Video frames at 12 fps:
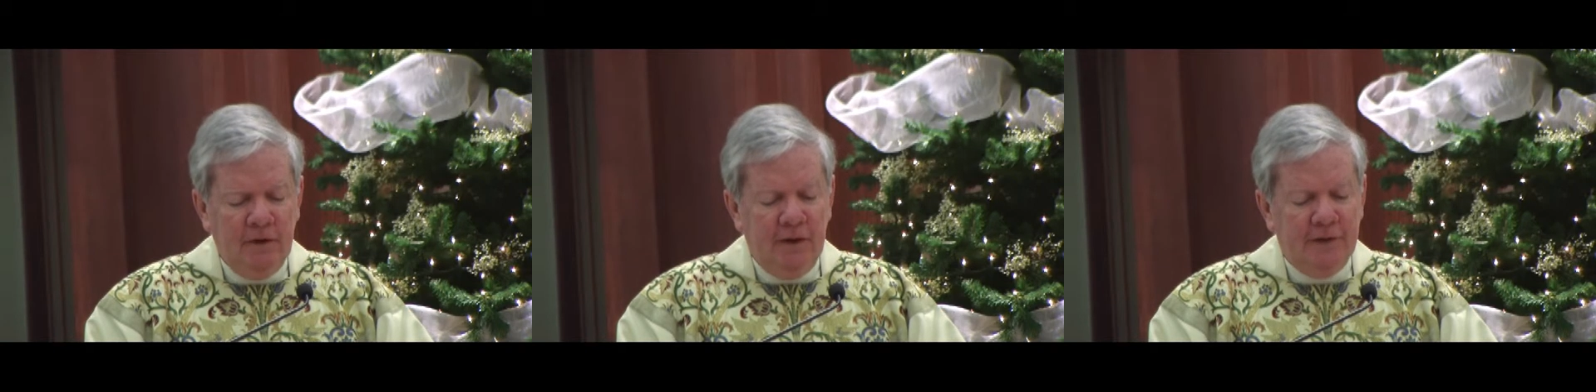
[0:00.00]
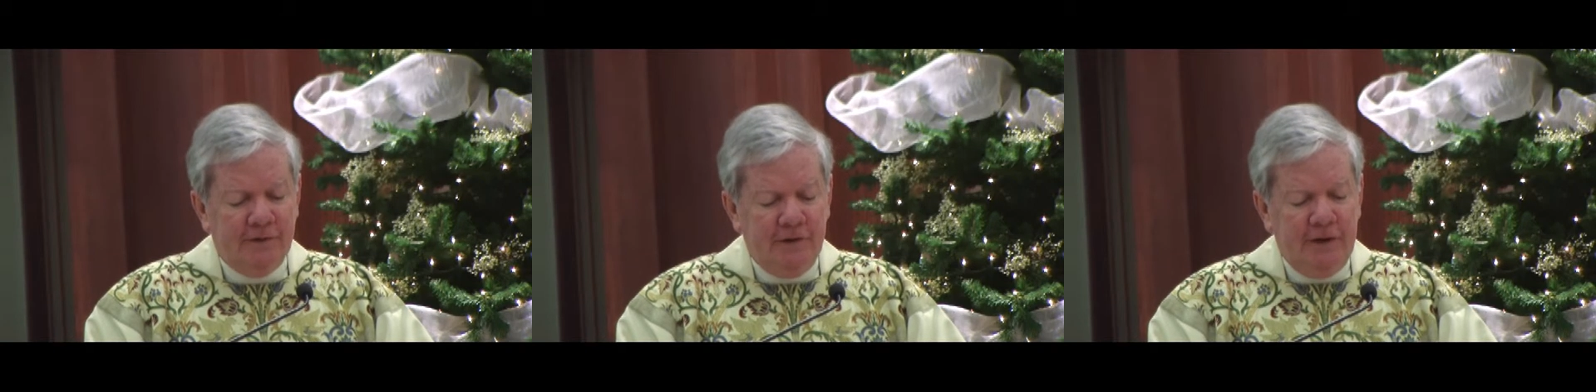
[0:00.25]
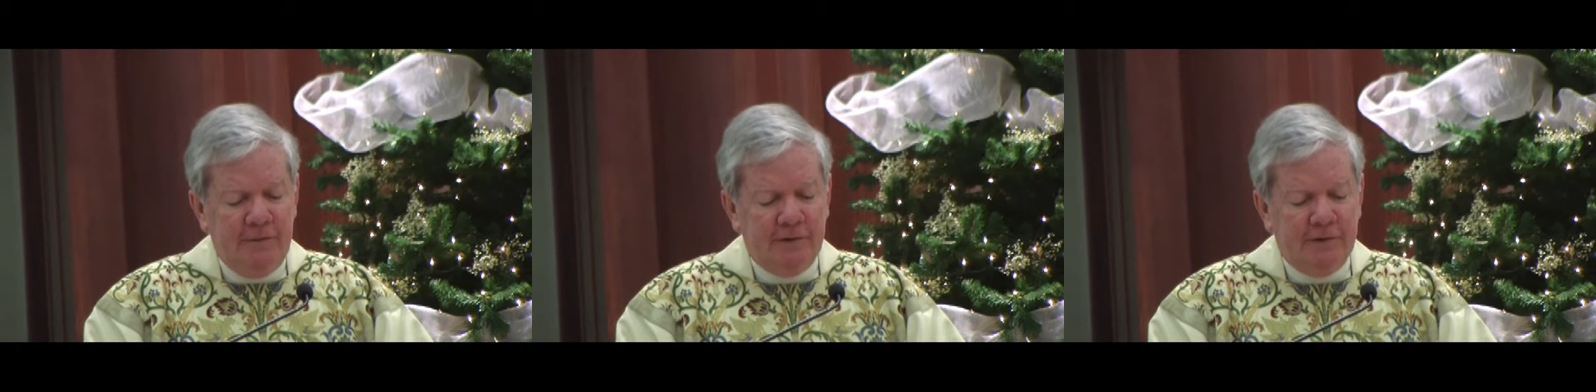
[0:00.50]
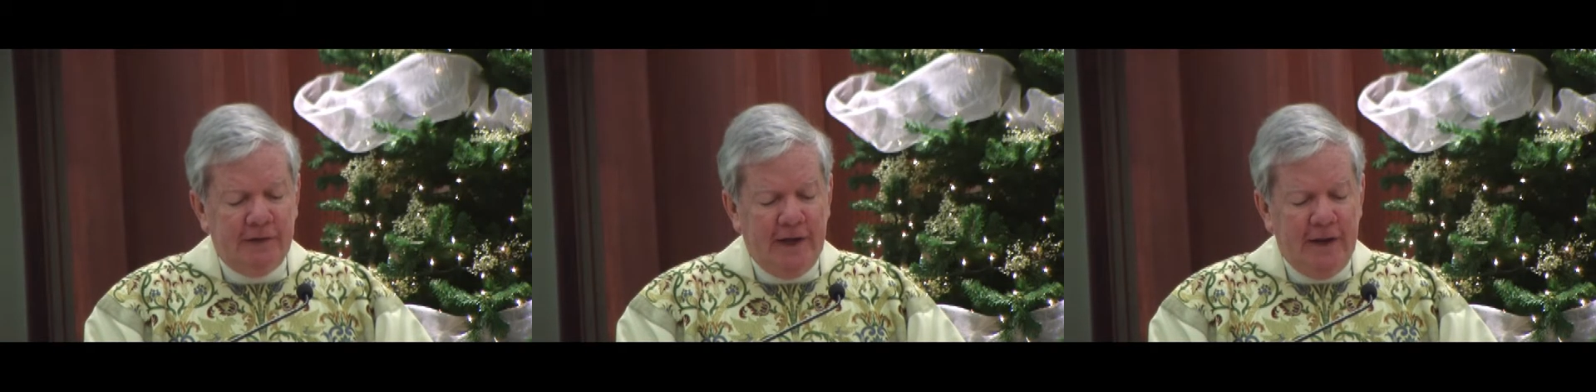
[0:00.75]
It seems
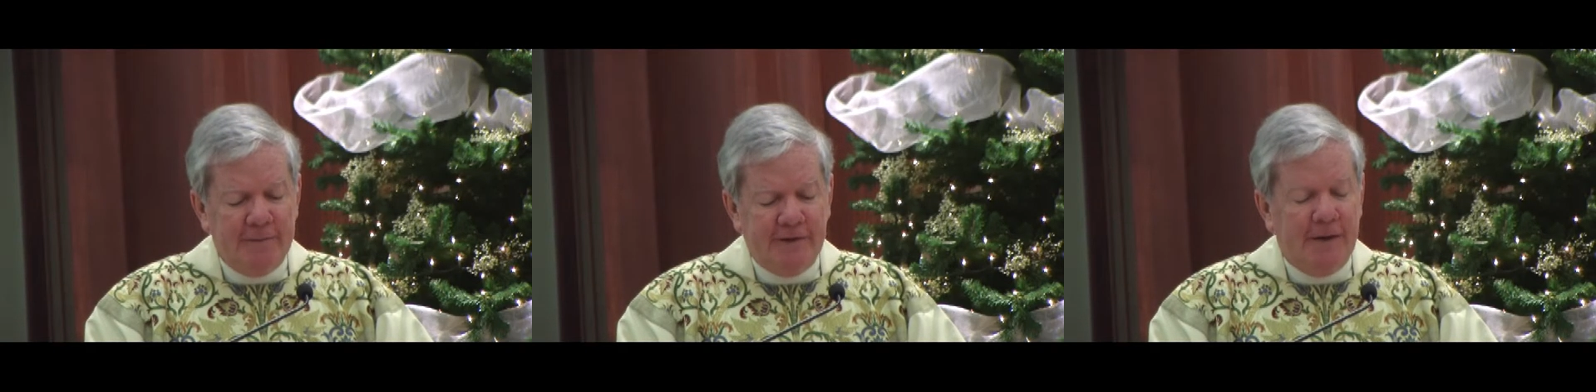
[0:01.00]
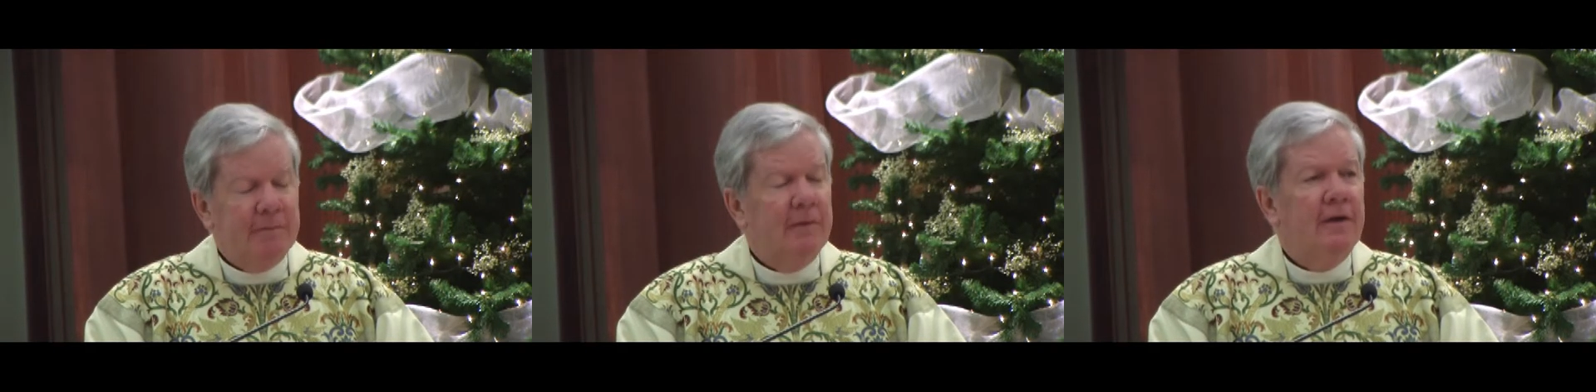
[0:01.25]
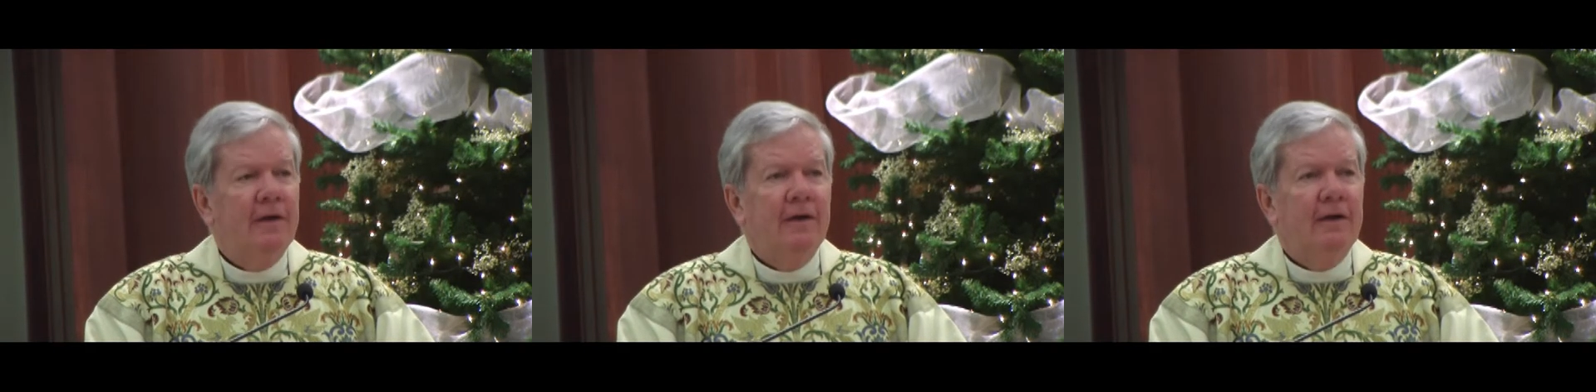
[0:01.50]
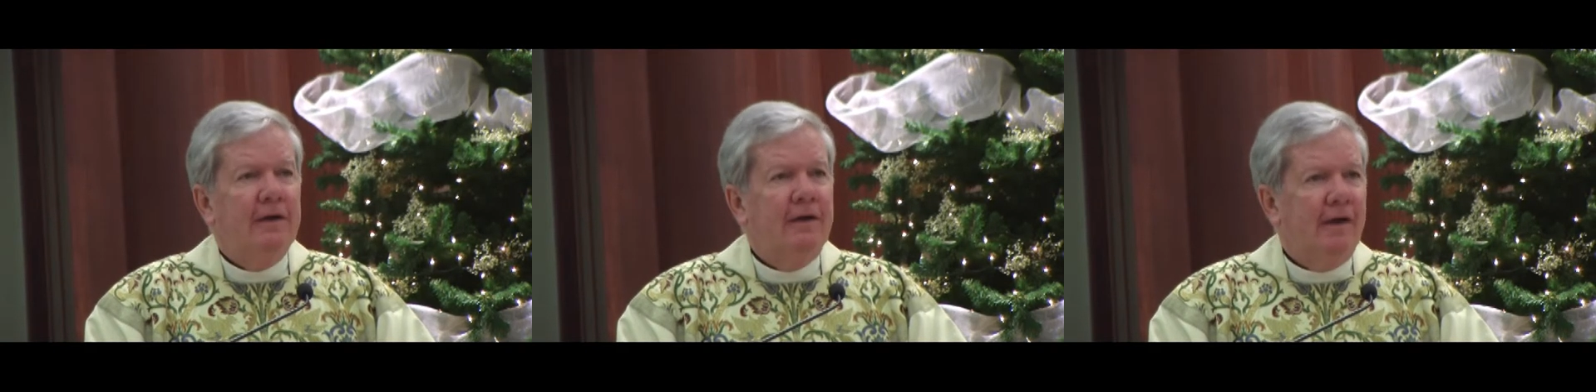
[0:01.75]
at times that I'm
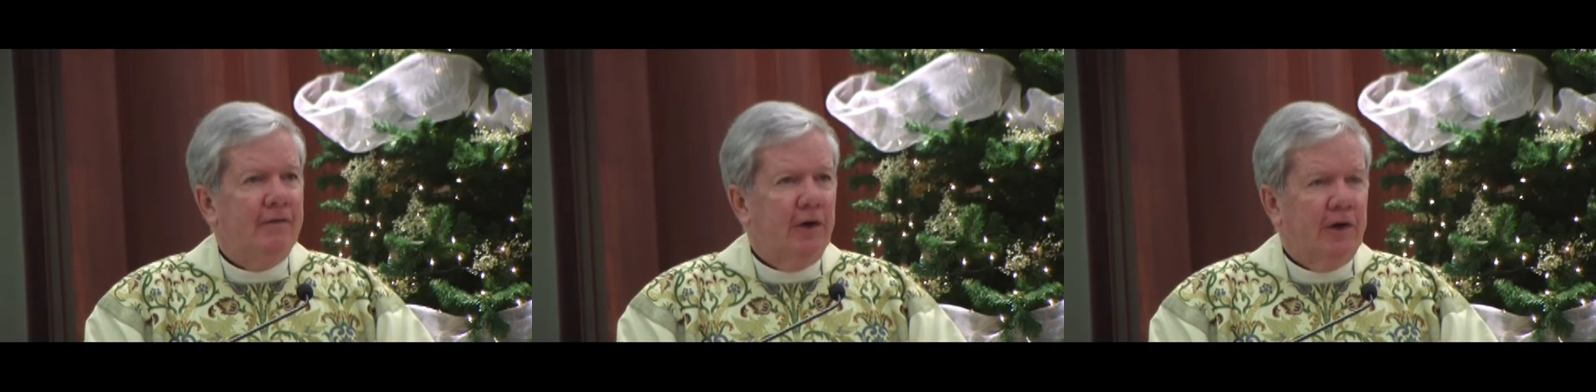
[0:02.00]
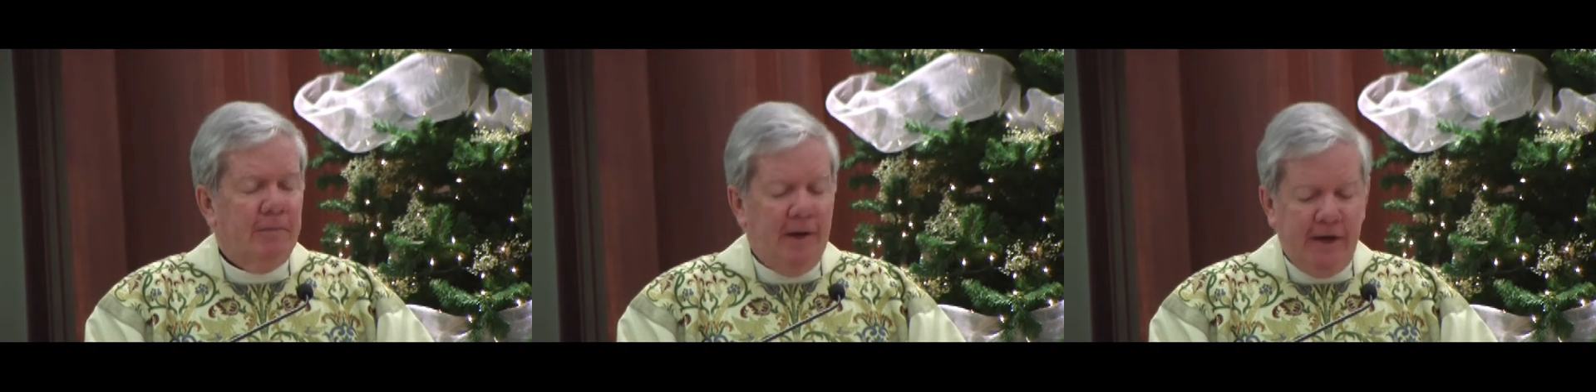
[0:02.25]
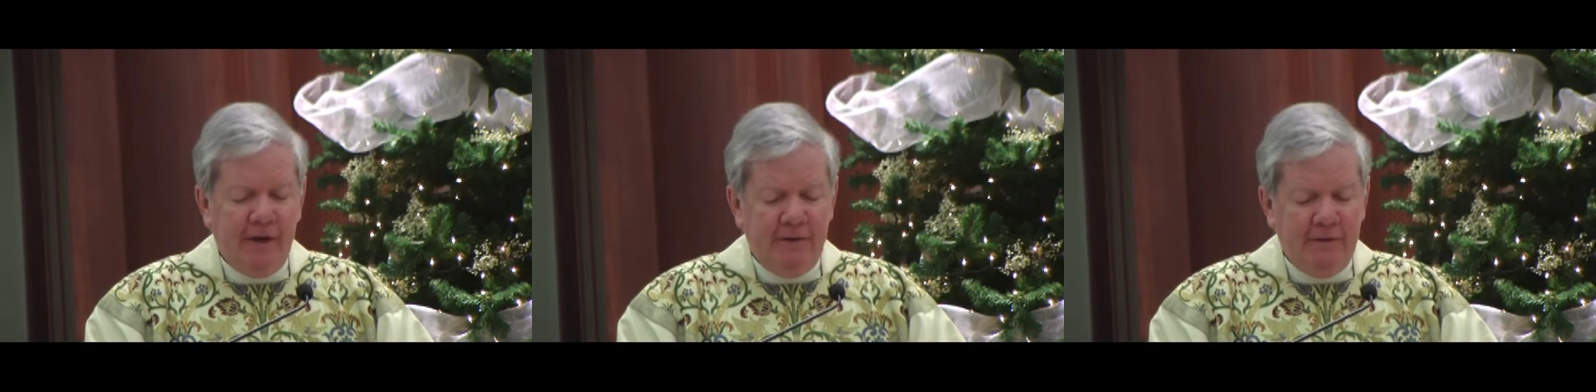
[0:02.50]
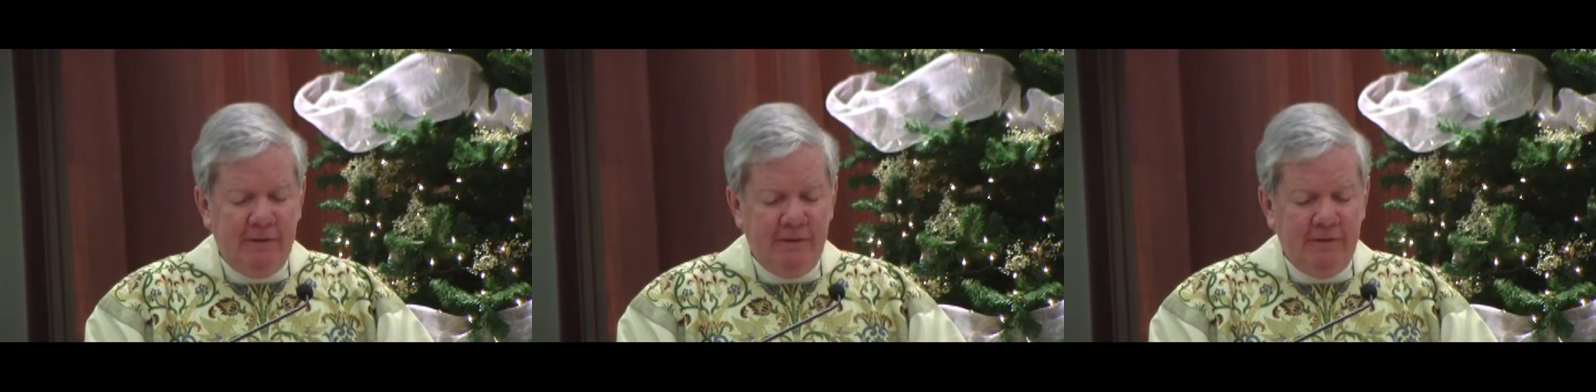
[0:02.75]
never going to make
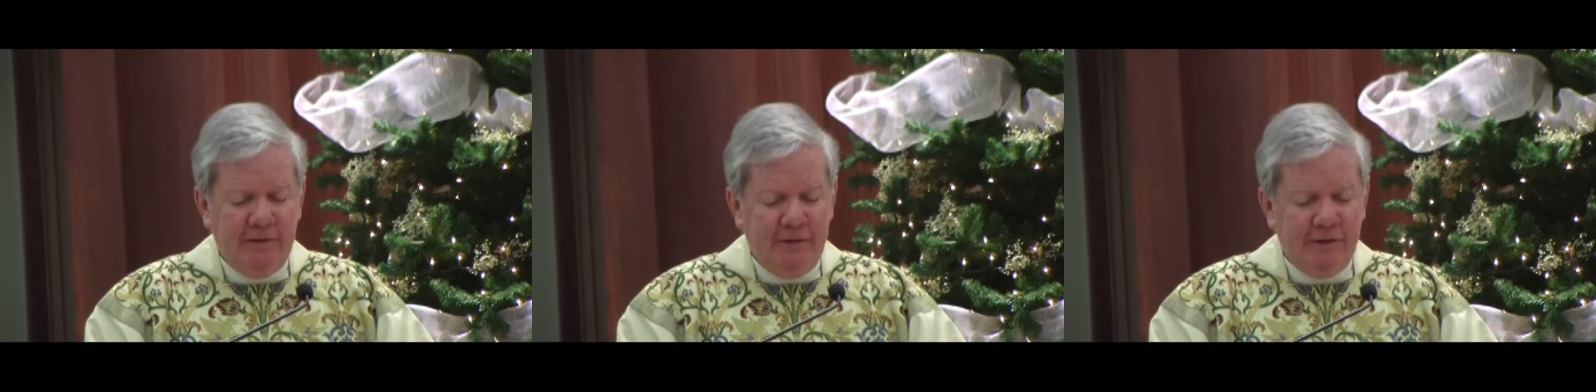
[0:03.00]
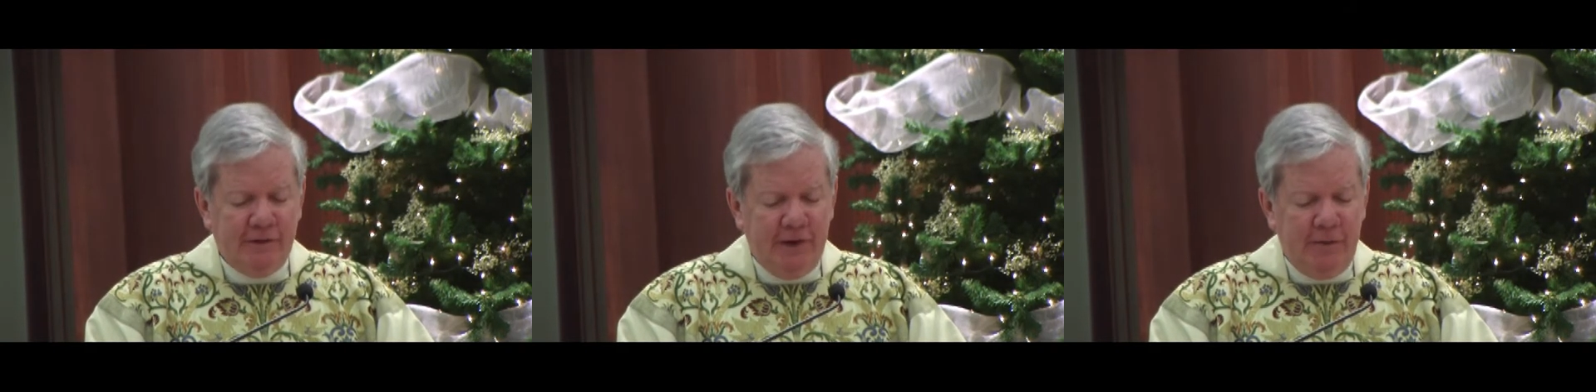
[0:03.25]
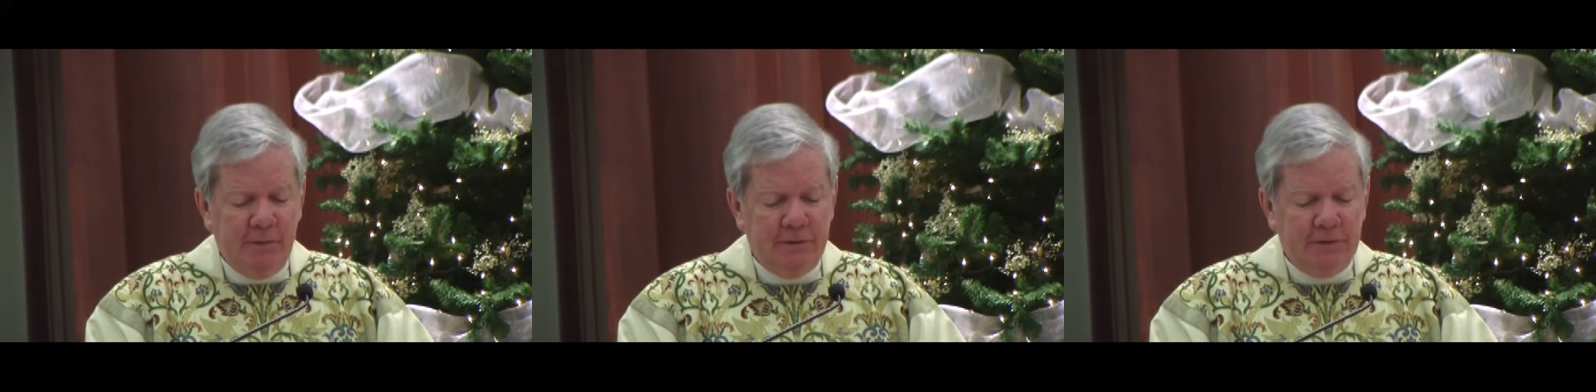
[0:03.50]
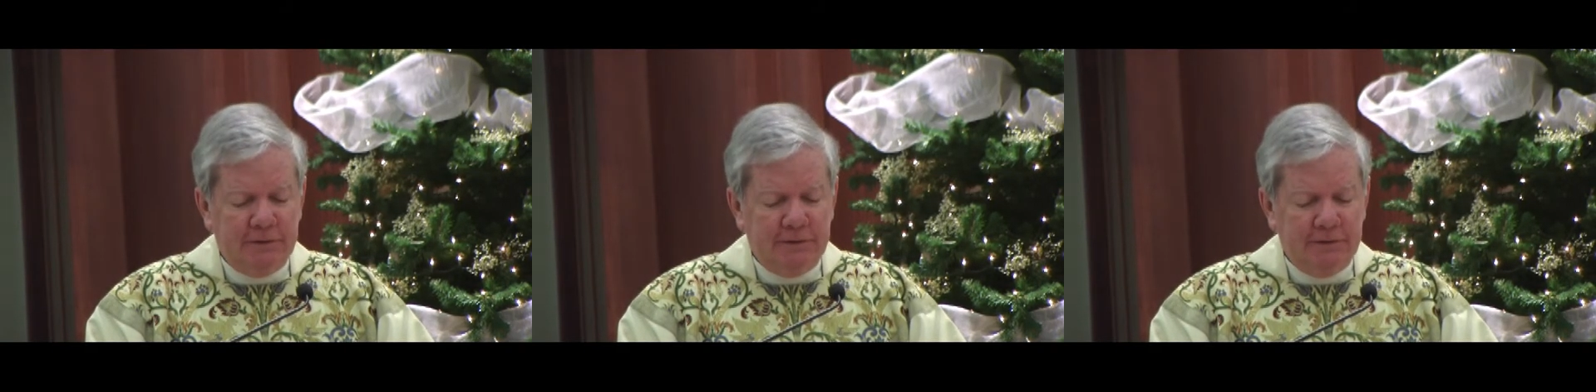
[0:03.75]
it to the stable.